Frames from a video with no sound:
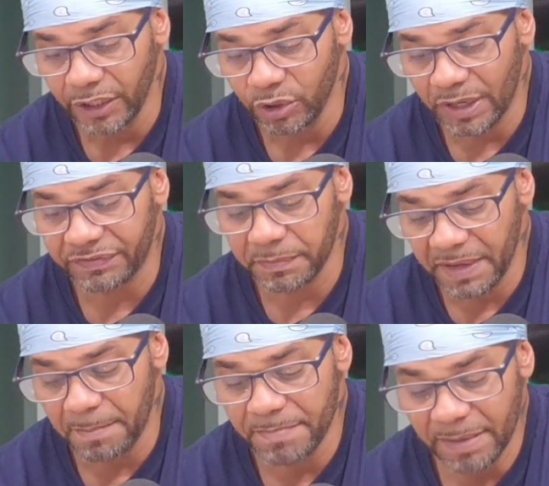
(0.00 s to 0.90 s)
You have to
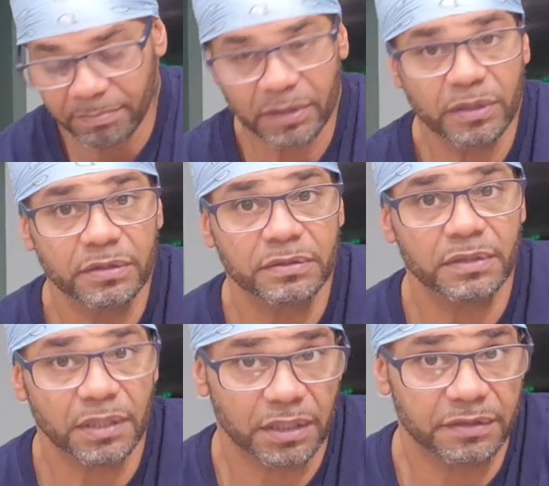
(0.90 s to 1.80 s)
be a member
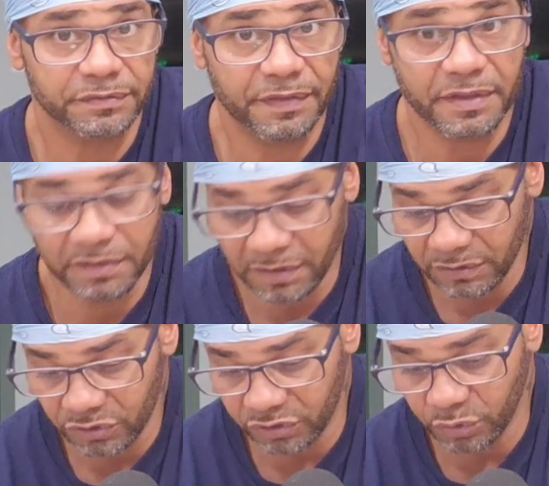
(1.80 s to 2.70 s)
of
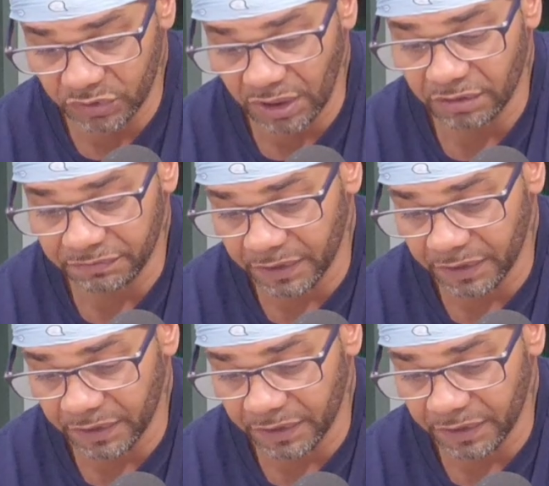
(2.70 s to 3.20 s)
the Tucson